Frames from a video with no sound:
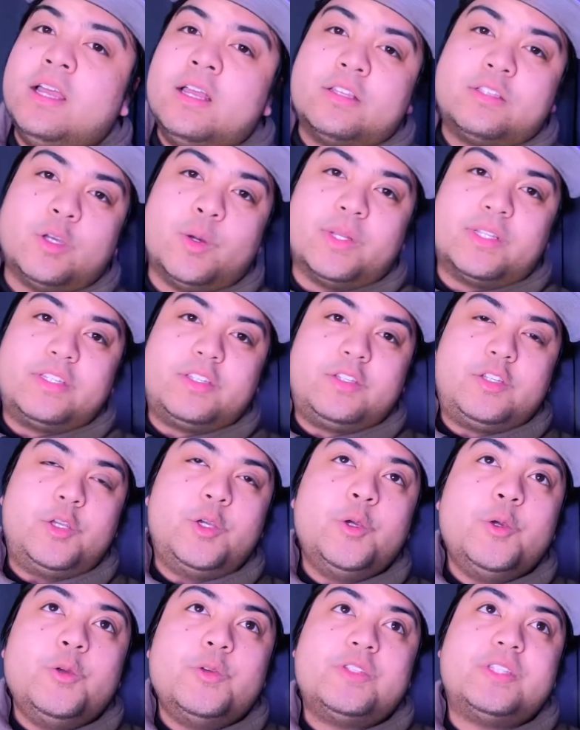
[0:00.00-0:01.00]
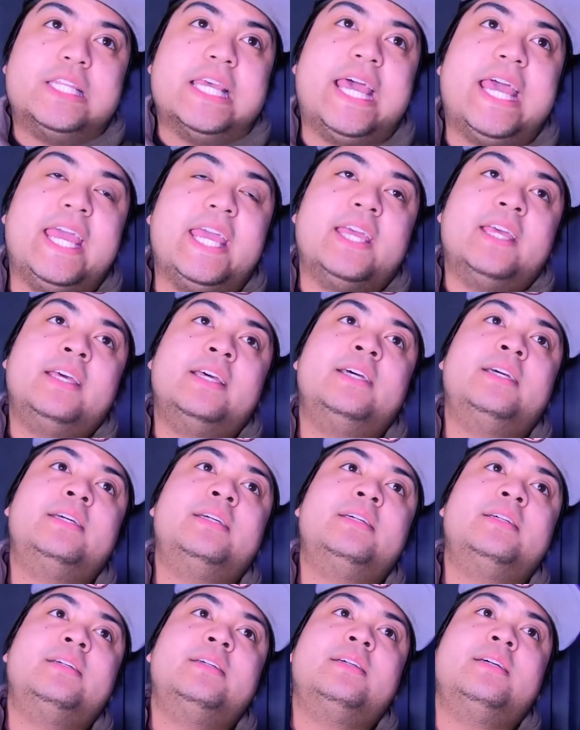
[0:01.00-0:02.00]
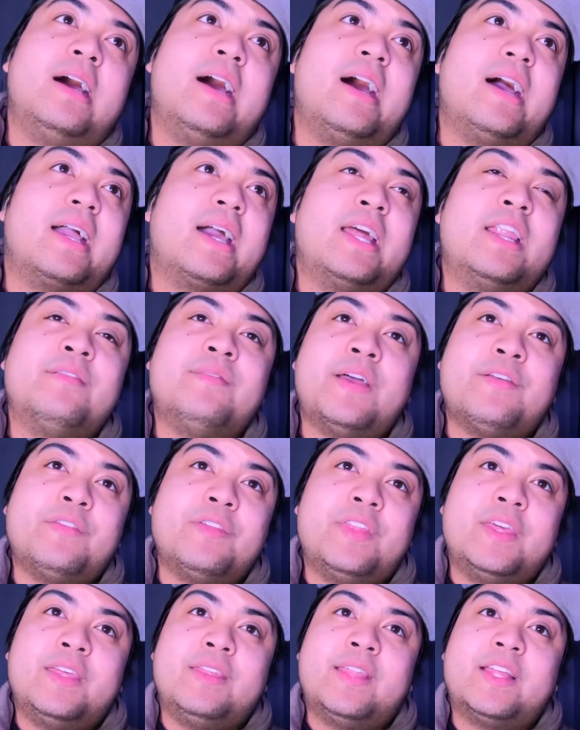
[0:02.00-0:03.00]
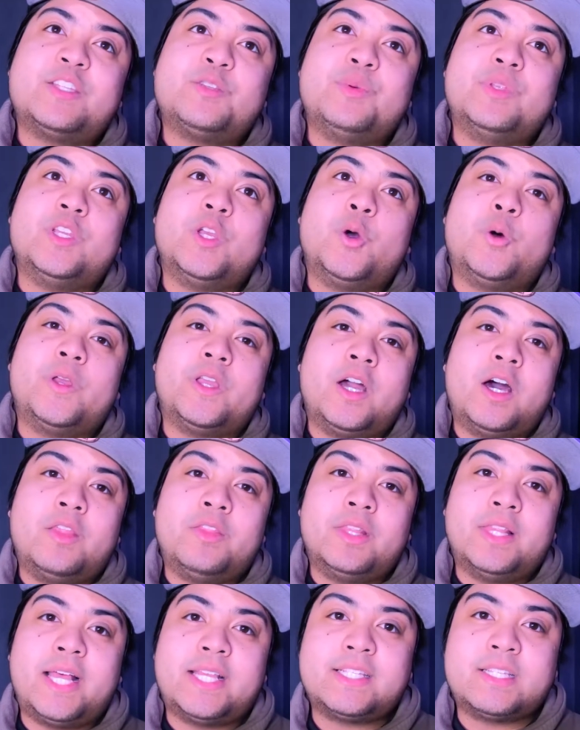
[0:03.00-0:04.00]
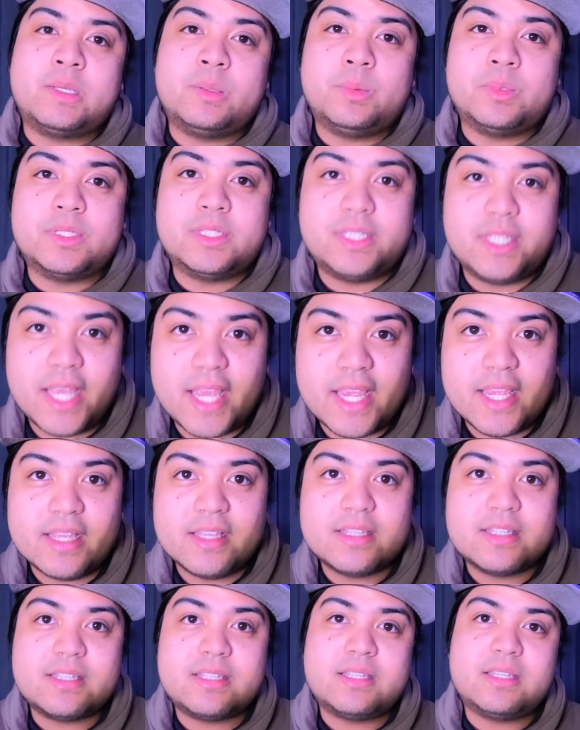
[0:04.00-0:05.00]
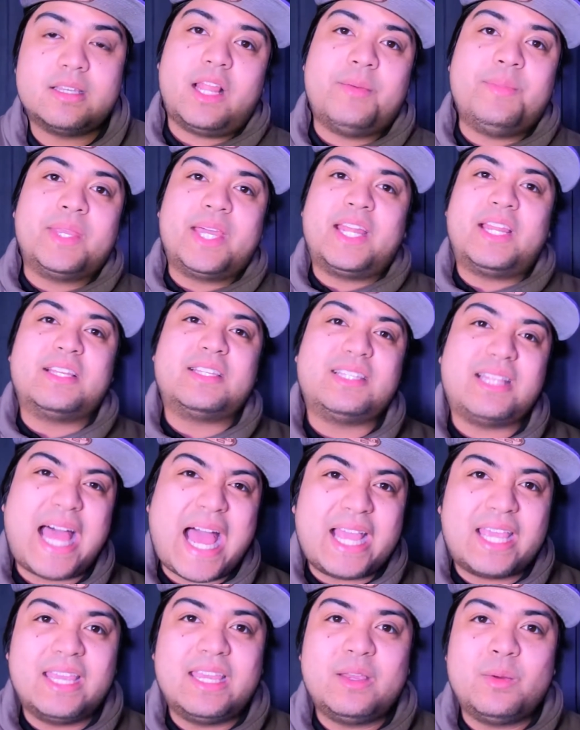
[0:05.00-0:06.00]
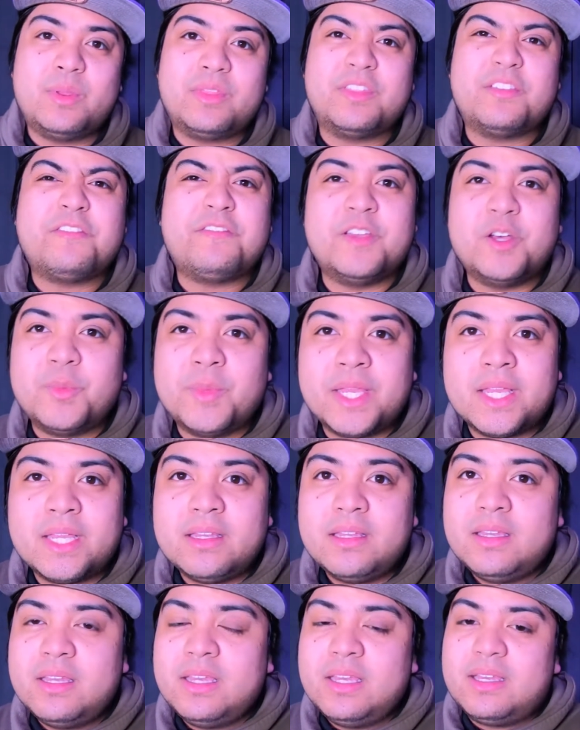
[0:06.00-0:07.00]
So it's Tuesday. Kind of everything that's been going on the last couple of days. I've been kind of slacking with the filming.